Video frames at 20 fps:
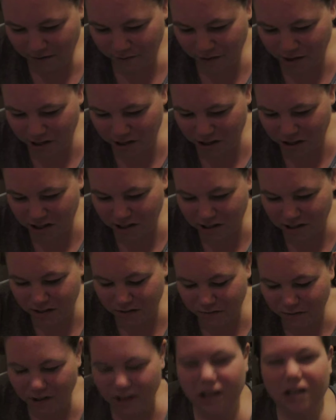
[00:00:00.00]
which
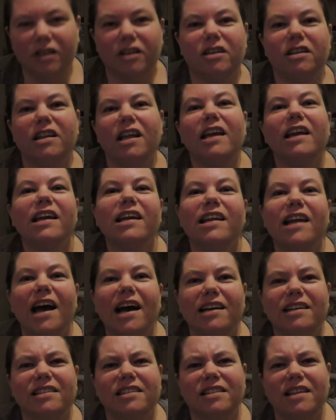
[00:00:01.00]
doesn't really look like it
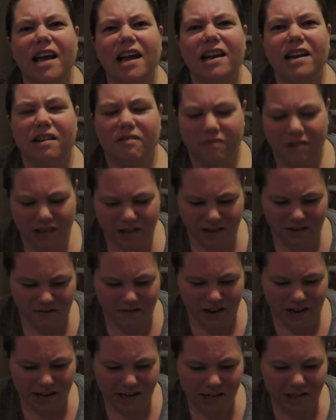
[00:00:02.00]
has any real
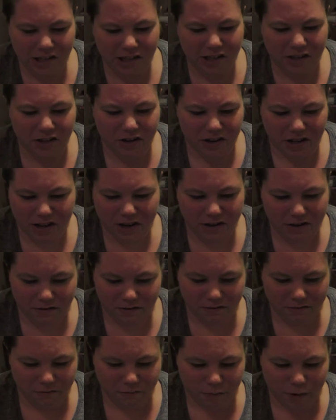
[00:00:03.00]
advantage other than
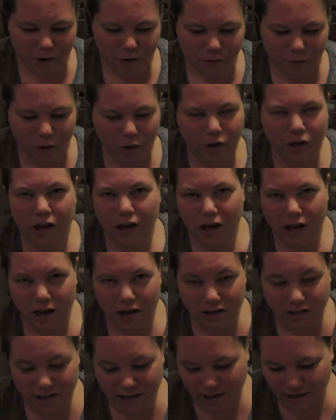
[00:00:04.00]
re-rolling a
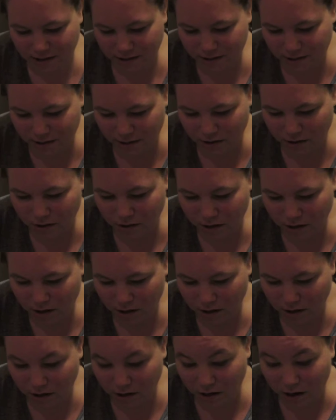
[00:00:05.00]
gun test.
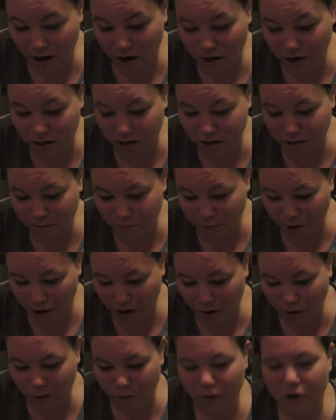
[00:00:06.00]
Inara's
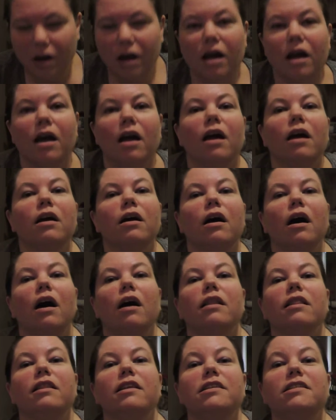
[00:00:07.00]
bow.
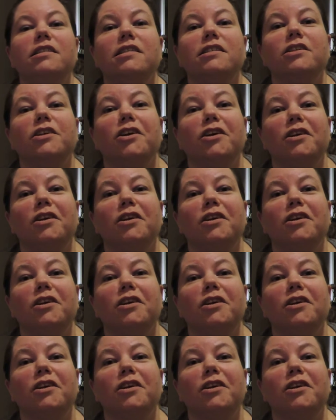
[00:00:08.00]
This